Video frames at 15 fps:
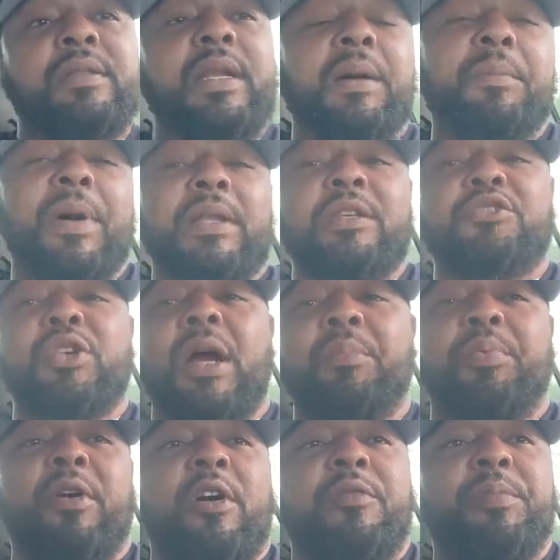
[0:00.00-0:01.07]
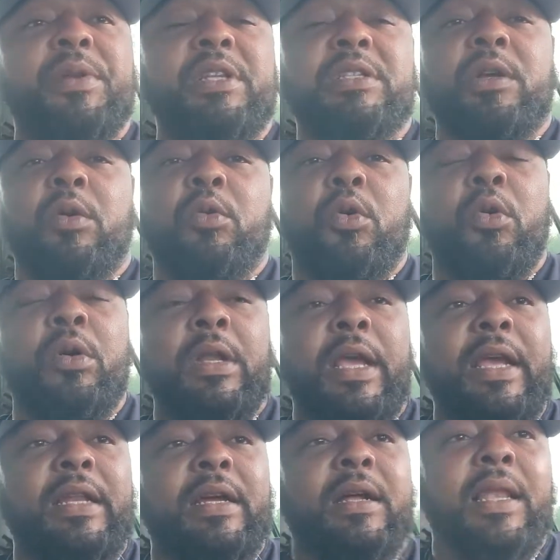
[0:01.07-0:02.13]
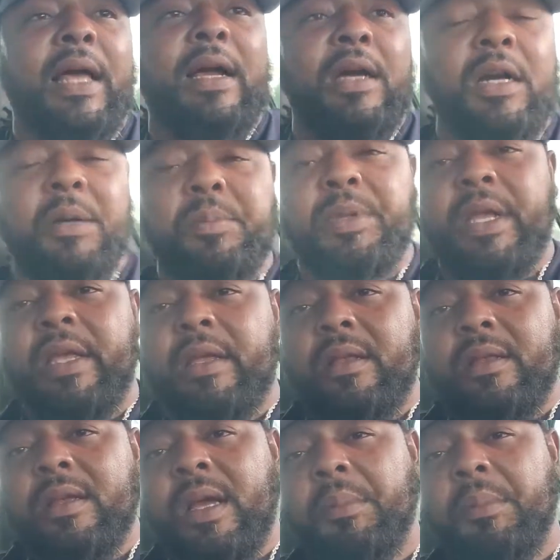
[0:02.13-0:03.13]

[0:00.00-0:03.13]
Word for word: I'm about to drop off. I'm just going to update.